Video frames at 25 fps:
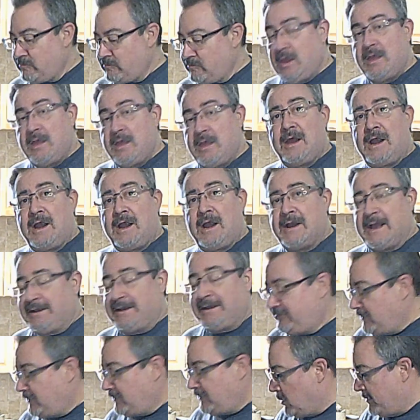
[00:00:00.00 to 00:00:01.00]
Alright,
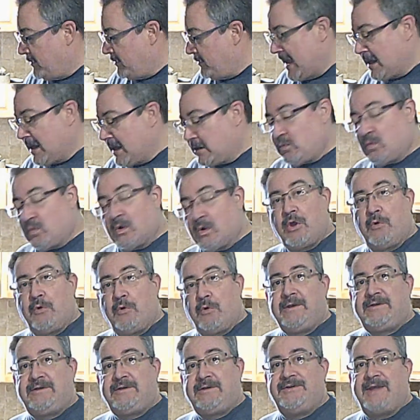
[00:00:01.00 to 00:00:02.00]
so we're back. We're going
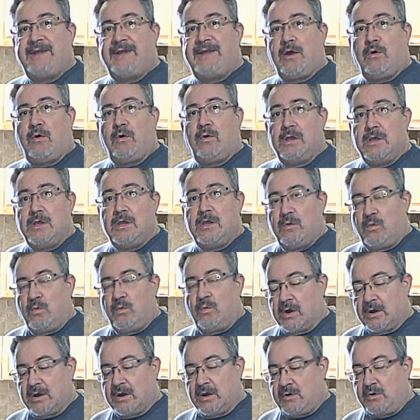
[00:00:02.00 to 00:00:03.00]
to now
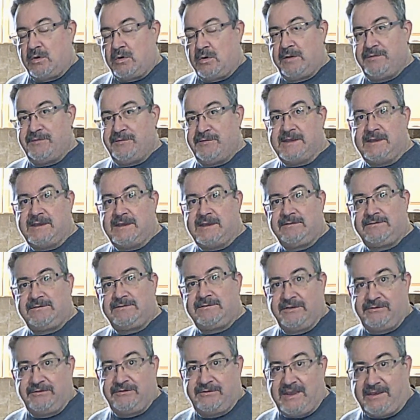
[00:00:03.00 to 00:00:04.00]
work on the
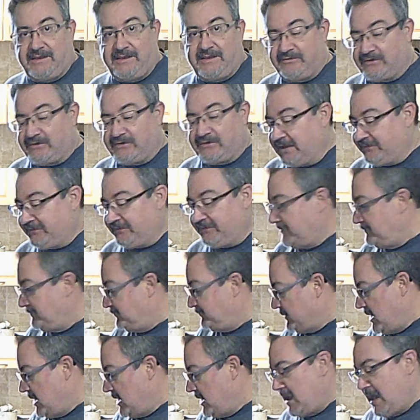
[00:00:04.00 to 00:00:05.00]
tzatziki sauce.
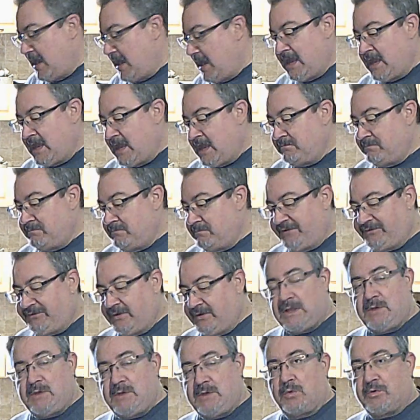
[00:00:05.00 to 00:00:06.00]
And basically
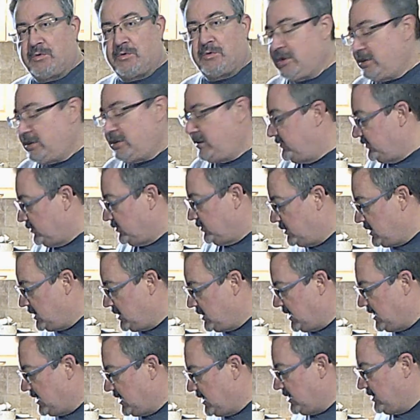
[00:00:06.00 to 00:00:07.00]
what we're going to do
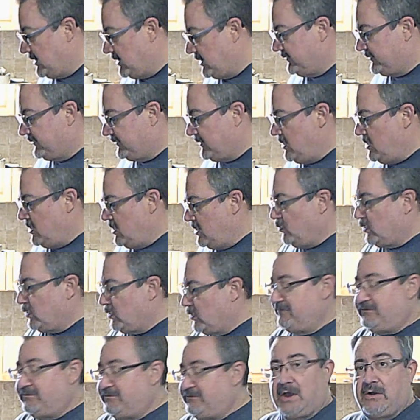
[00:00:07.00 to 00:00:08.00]
is, what I've
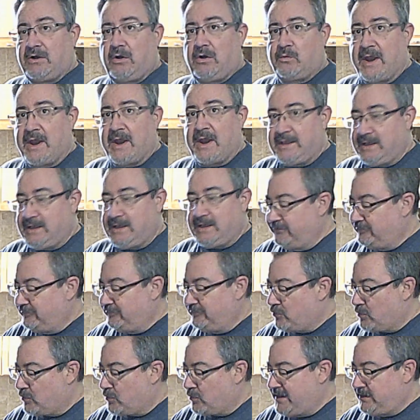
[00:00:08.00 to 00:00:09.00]
done already is
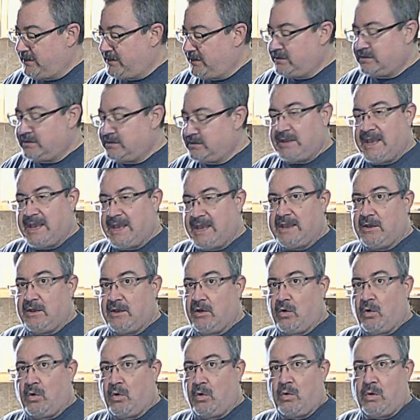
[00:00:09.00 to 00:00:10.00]
grated a
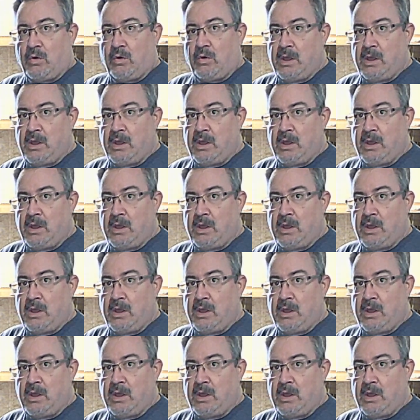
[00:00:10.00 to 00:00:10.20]
whole